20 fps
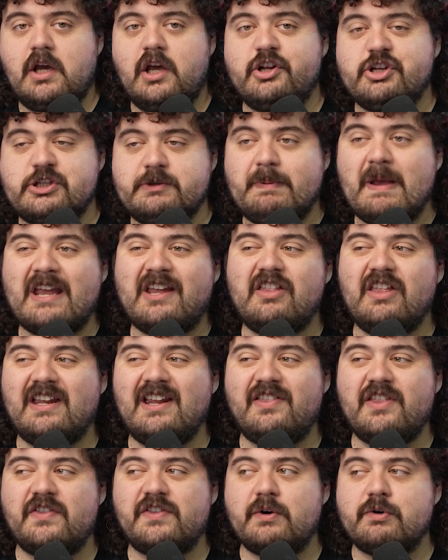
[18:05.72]
It is
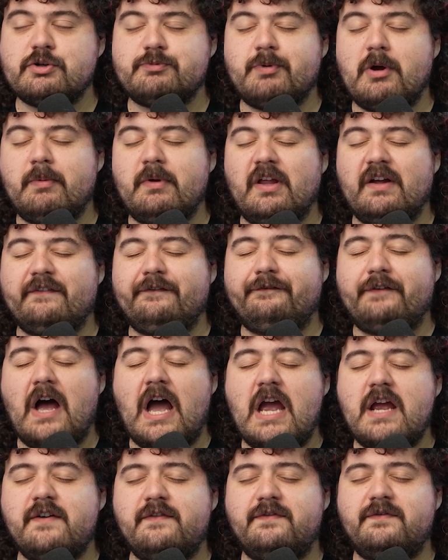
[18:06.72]
speculated that there was probably like
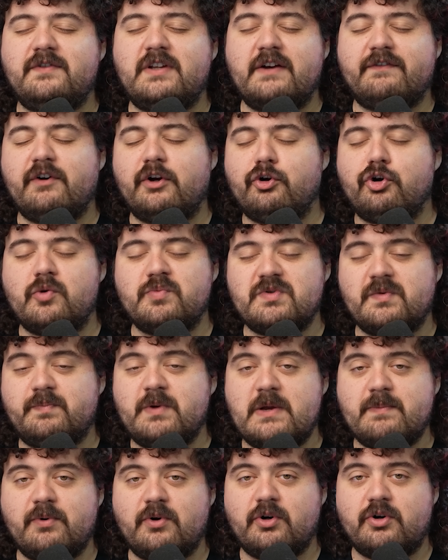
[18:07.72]
5 different groups of people